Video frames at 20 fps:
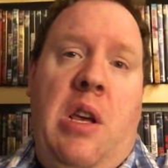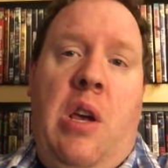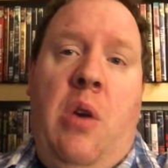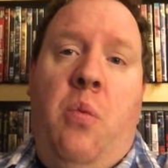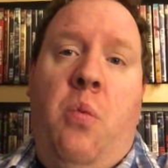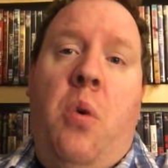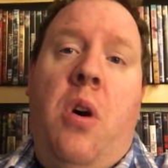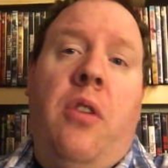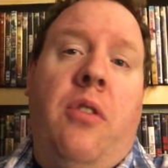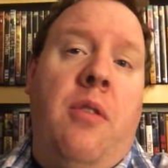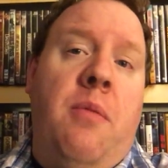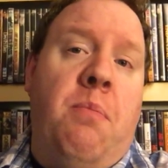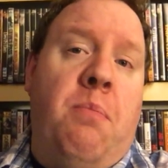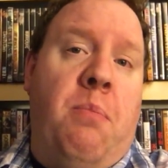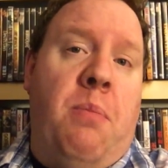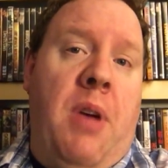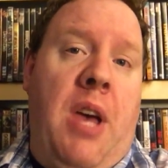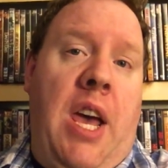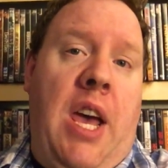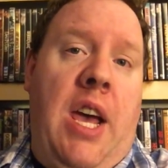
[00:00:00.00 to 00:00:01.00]
It wasn't
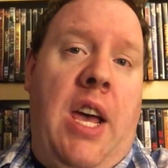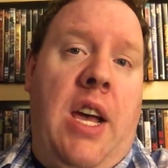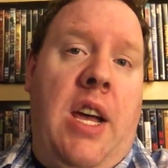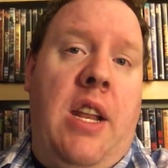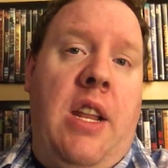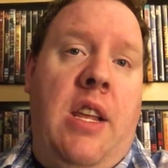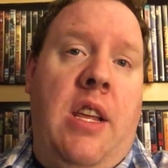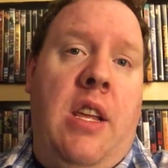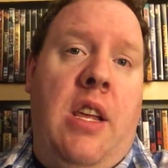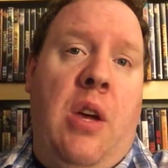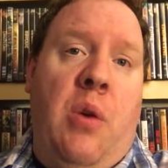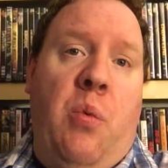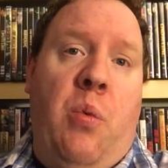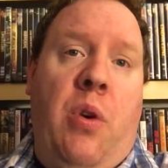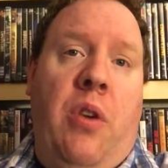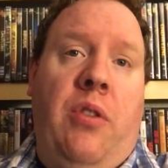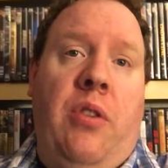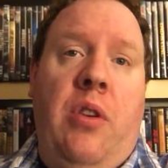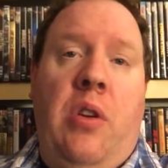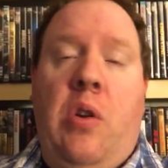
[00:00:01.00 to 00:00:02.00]
bad, it
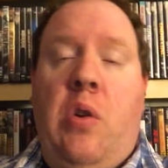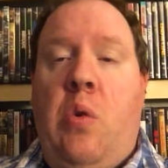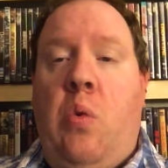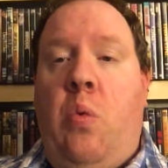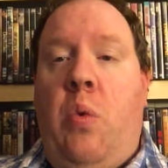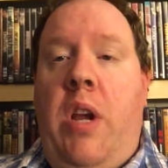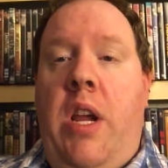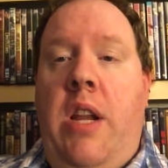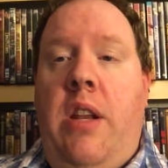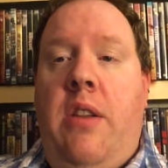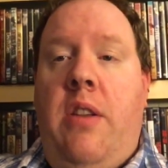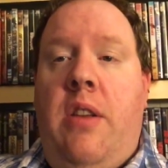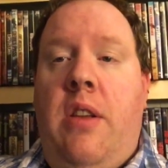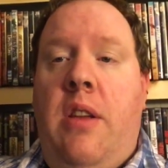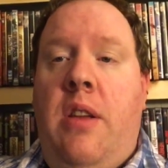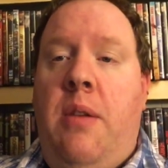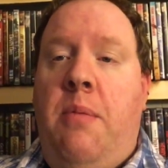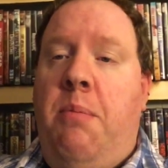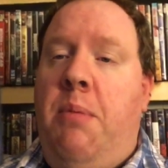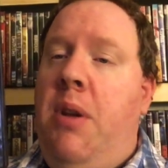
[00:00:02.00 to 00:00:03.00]
wasn't great,
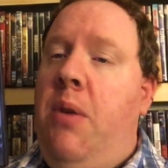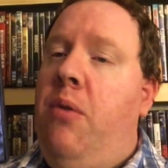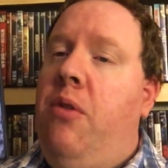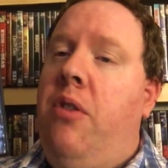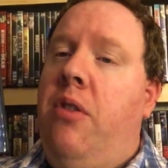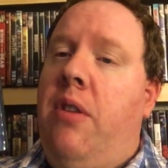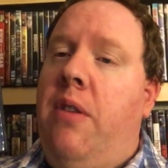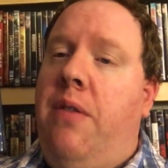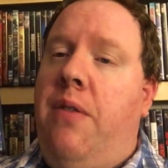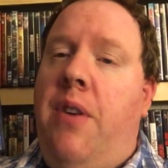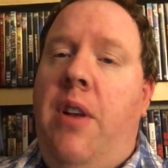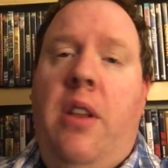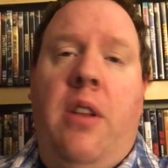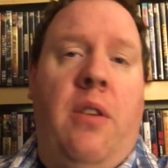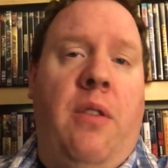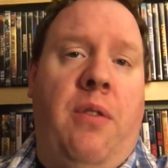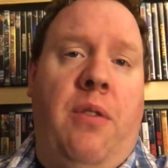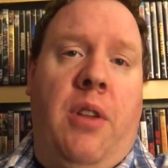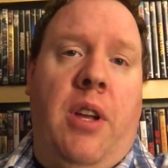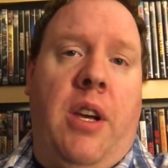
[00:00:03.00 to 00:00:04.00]
but it was just a fun
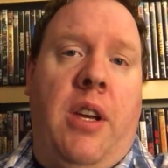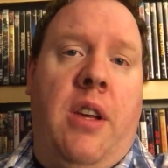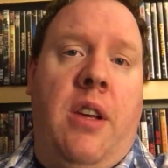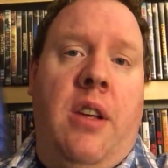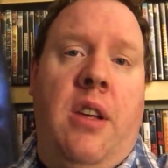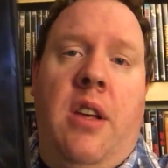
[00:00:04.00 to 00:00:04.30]
little flick.